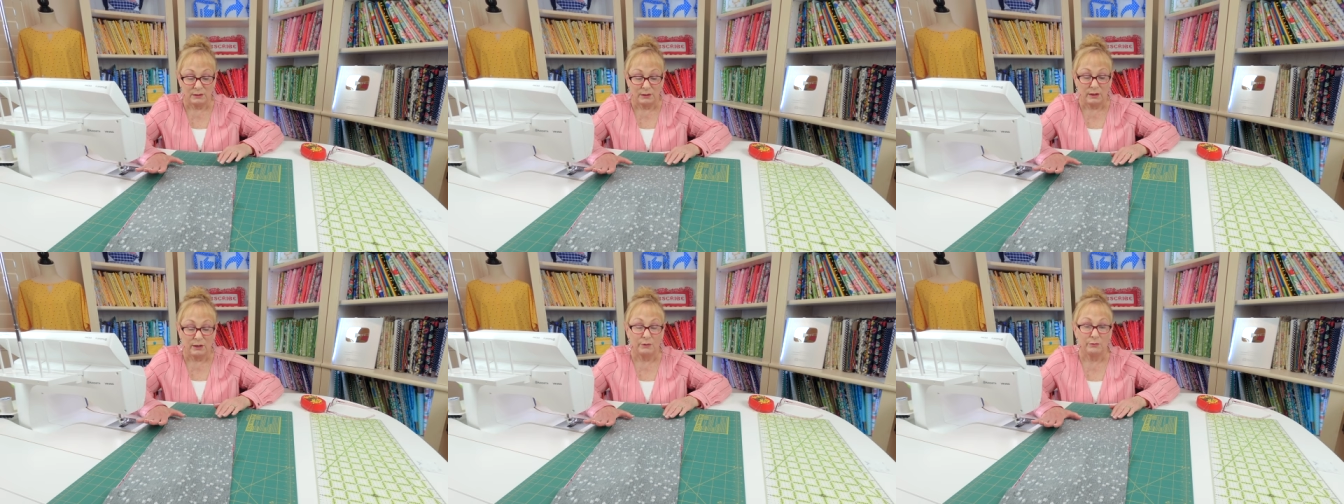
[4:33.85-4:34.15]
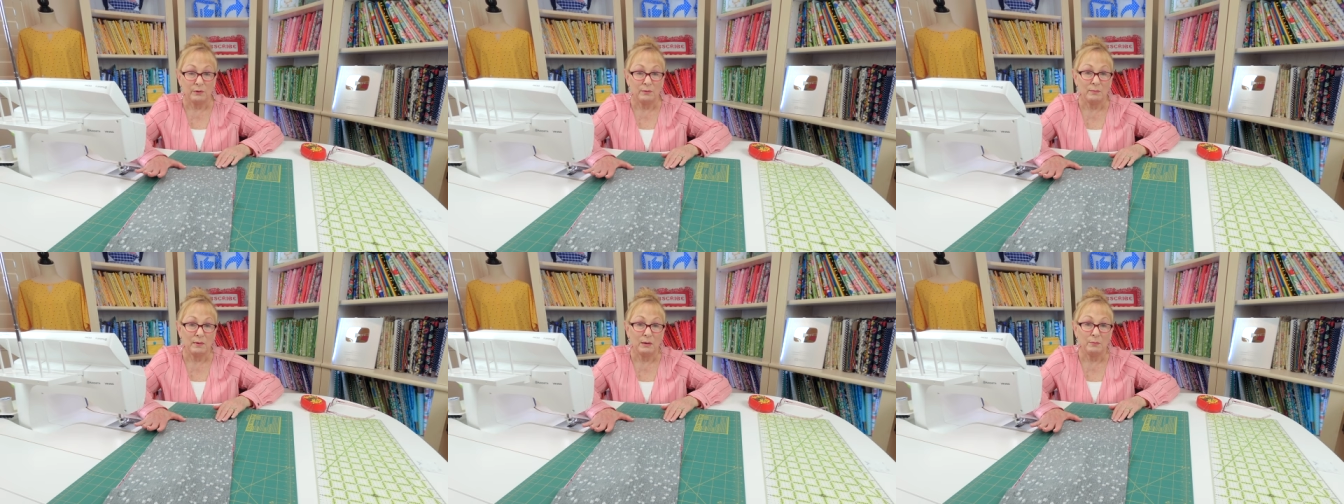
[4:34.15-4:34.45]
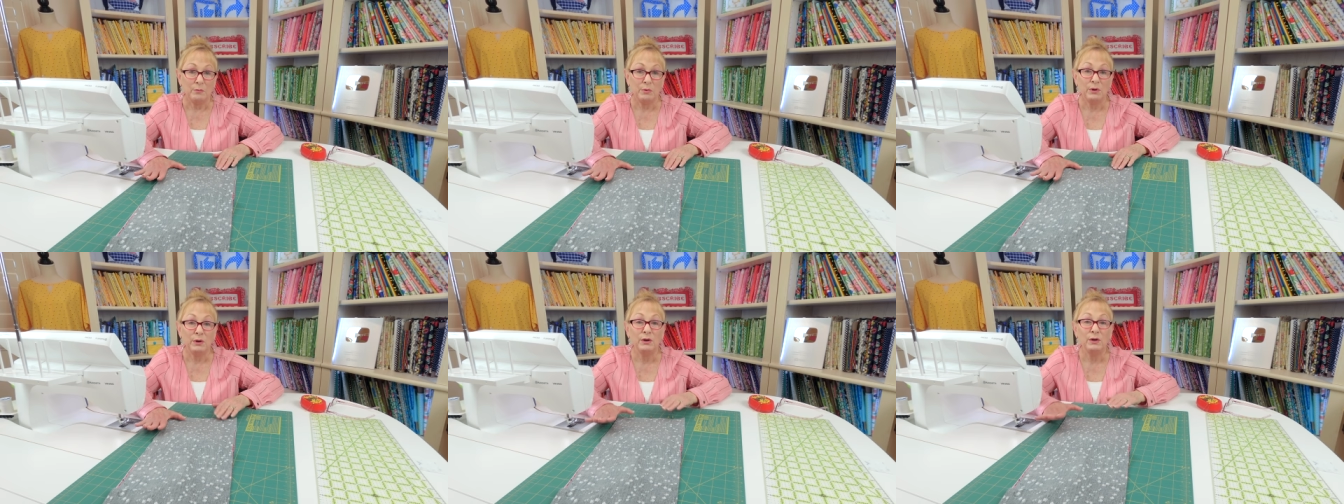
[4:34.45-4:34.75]
And
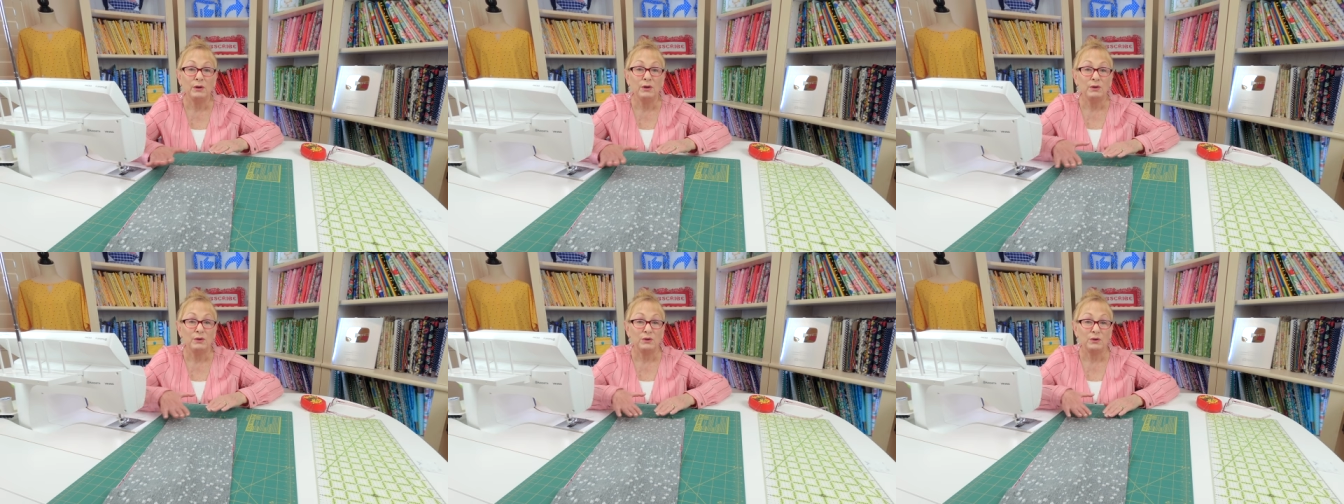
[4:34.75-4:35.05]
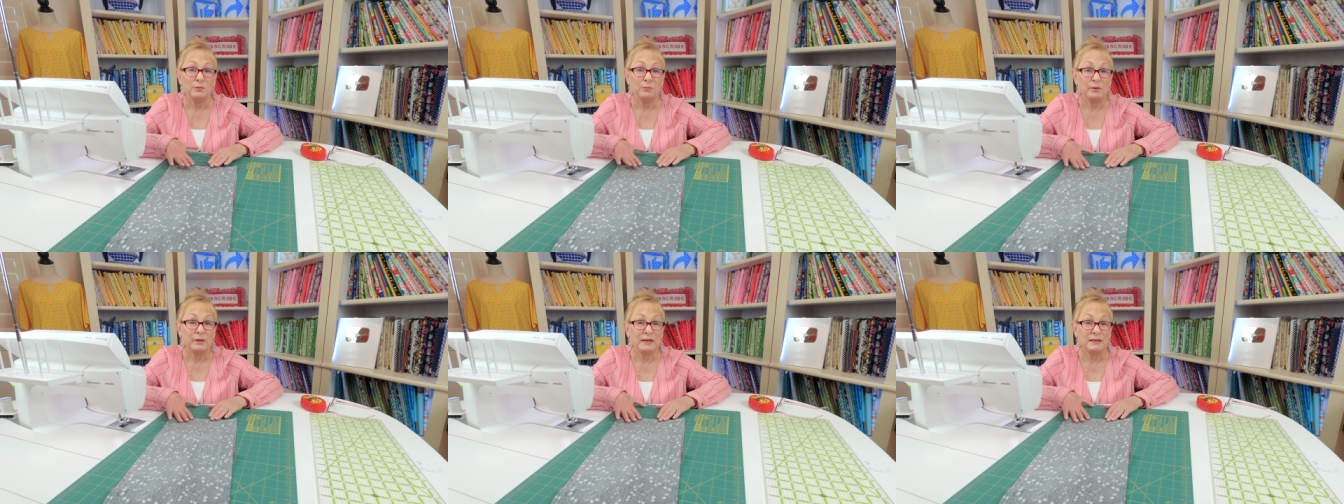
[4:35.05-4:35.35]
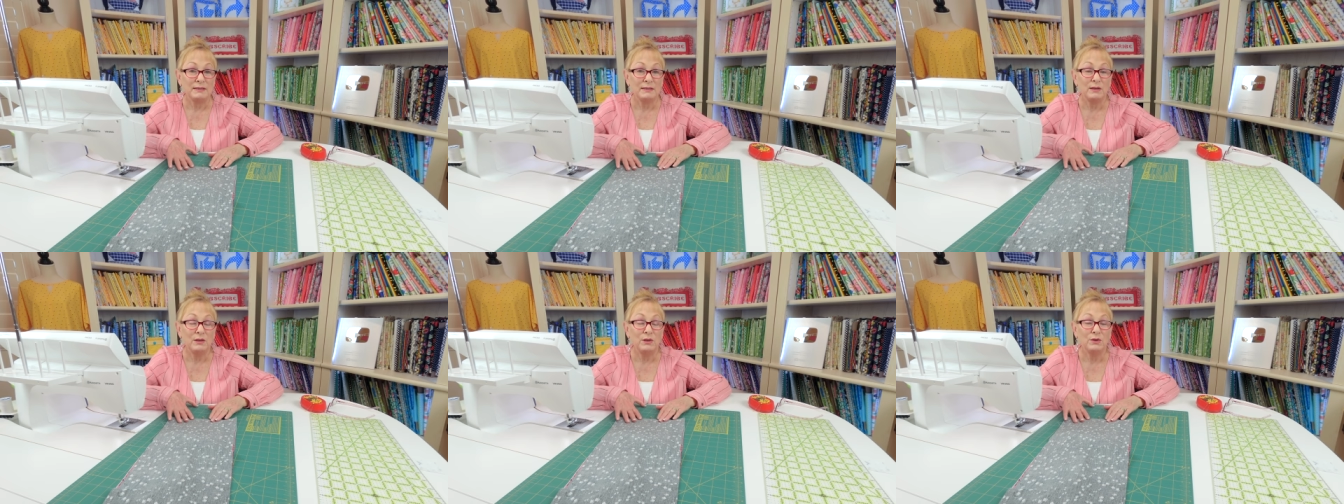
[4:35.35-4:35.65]
remember, you're
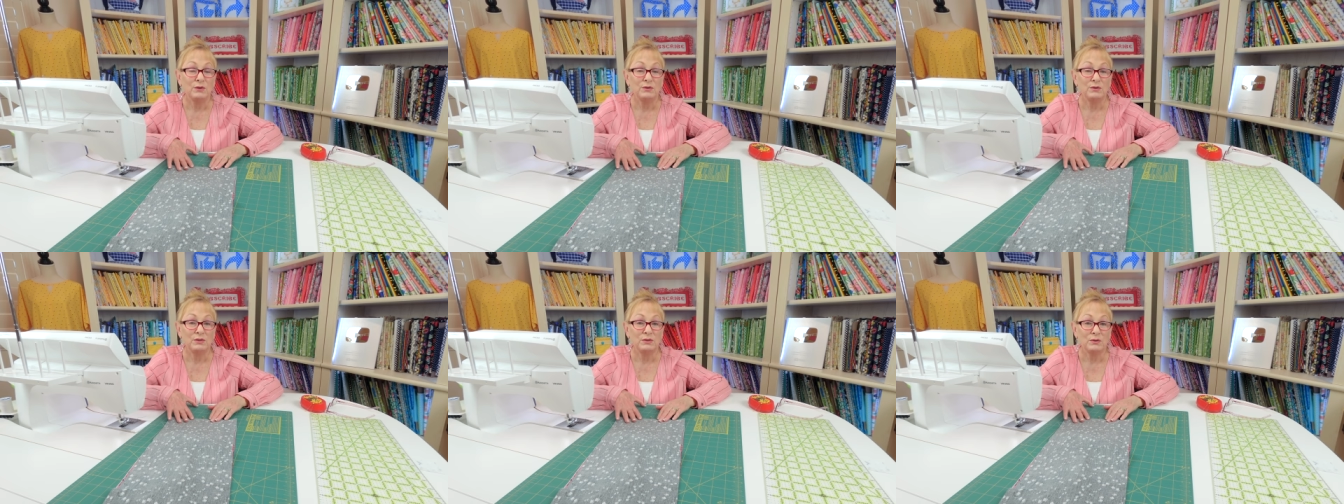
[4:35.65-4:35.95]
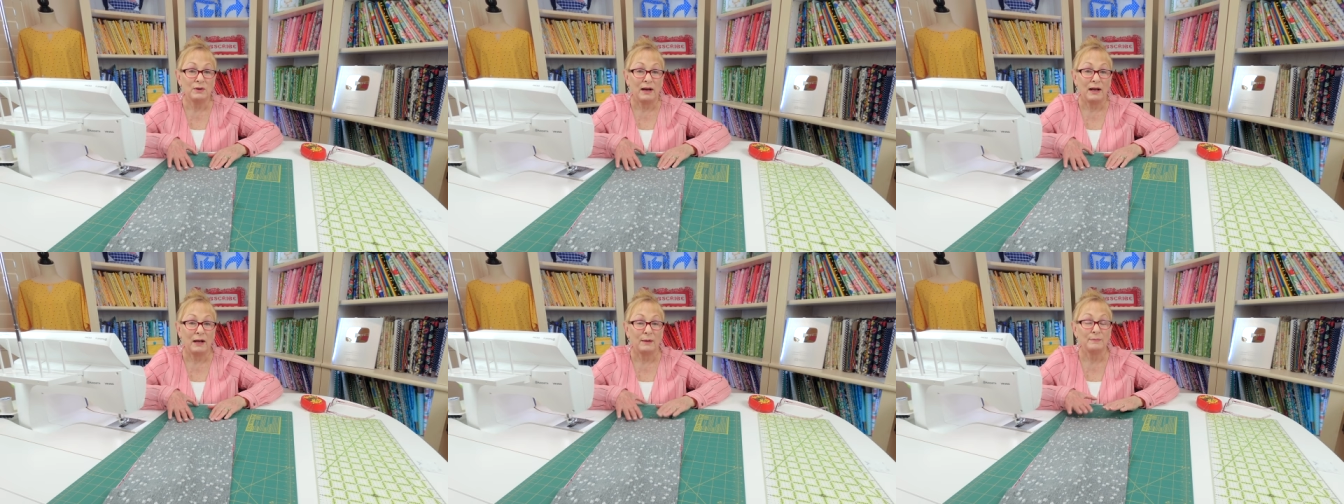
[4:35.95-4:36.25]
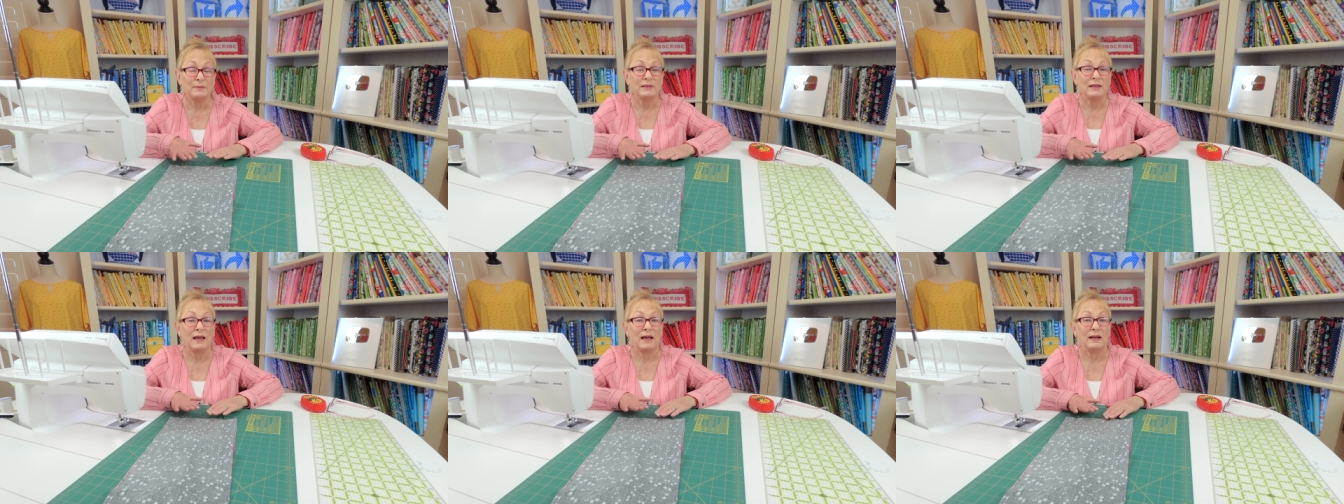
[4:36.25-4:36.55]
placing your
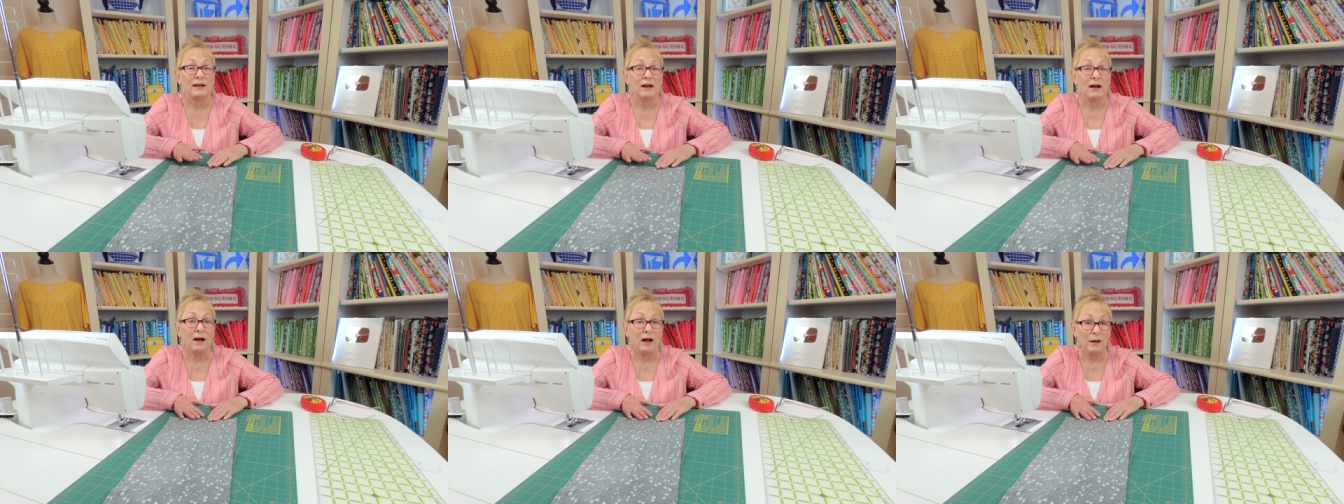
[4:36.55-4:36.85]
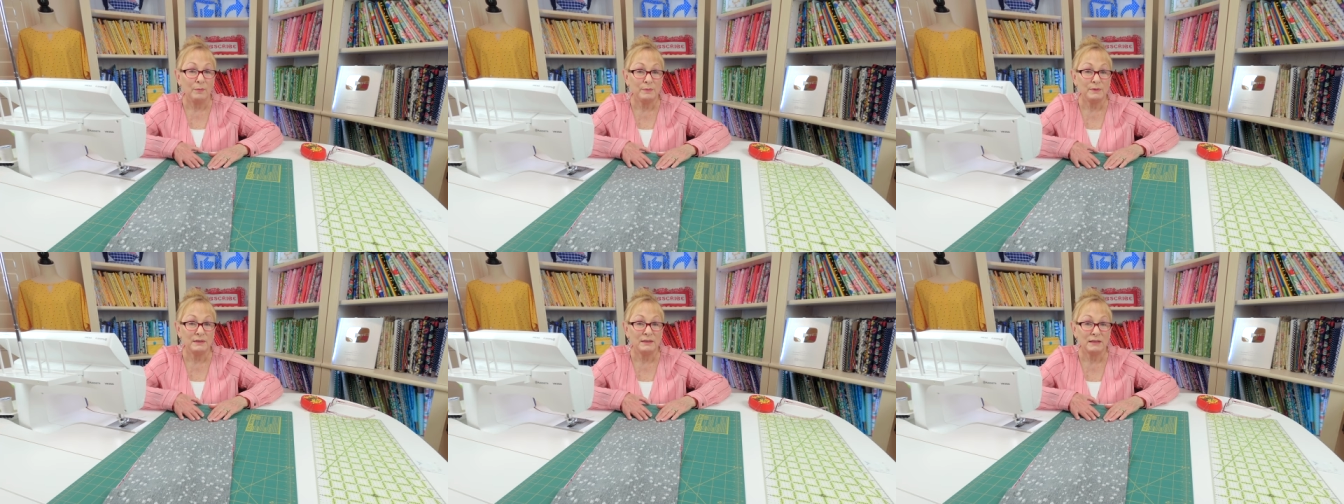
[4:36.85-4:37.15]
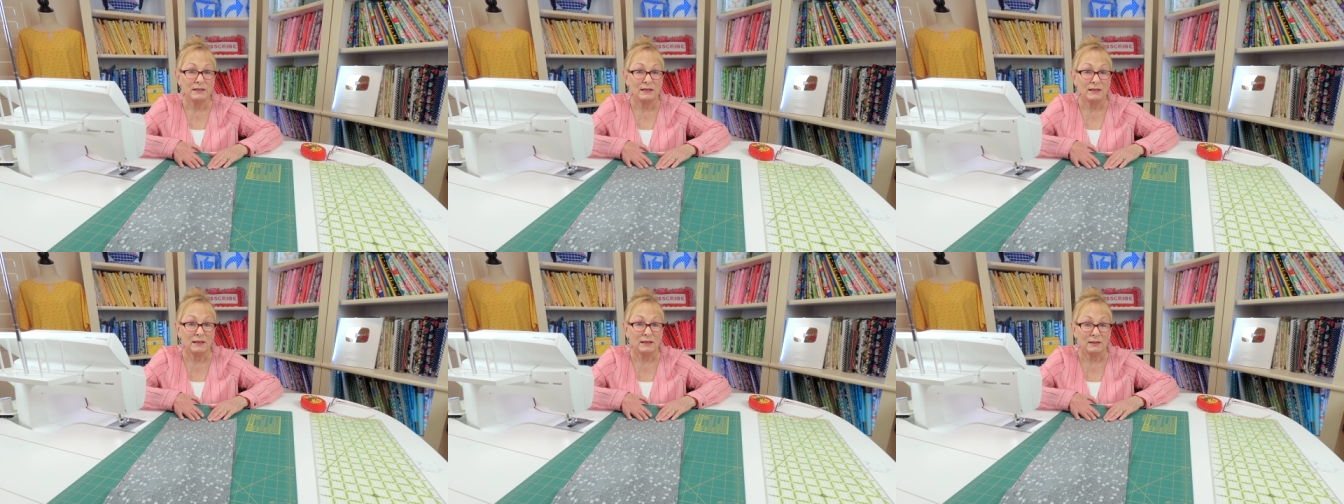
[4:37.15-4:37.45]
straps at
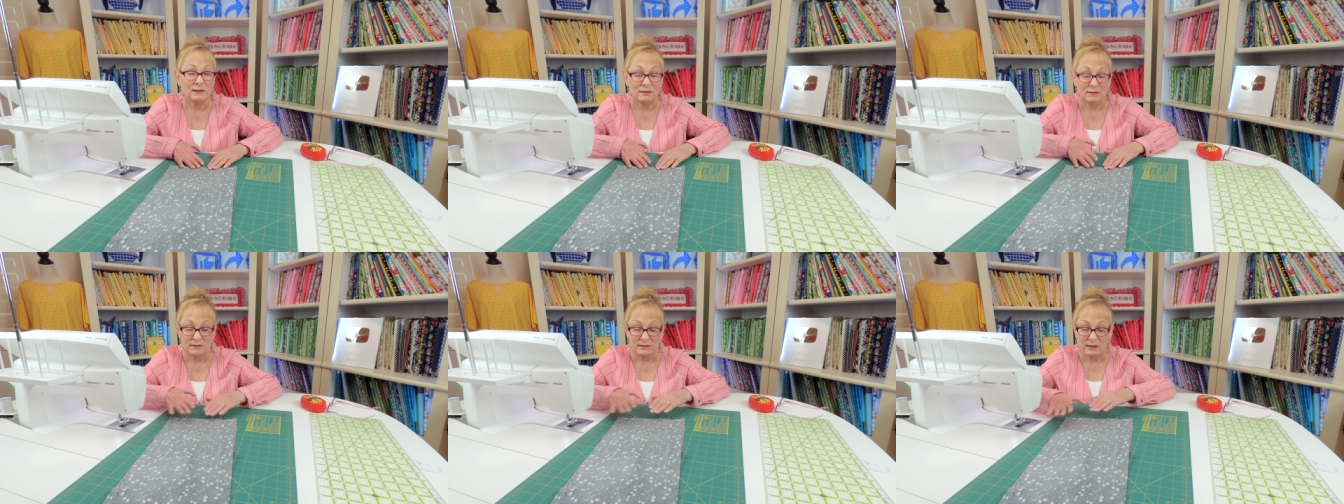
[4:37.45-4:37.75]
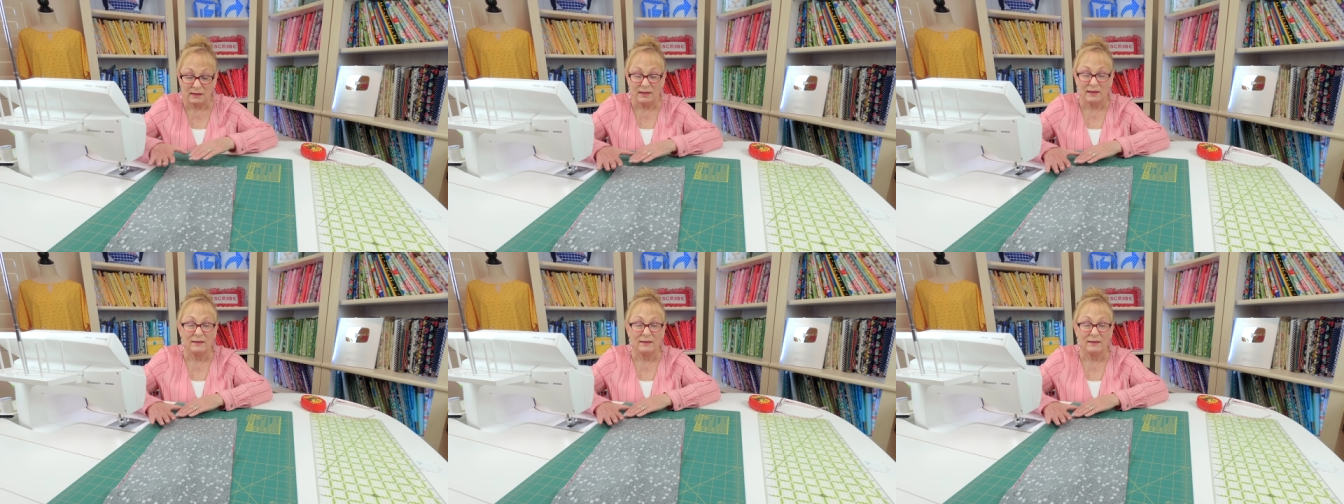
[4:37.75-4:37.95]
opposite ends,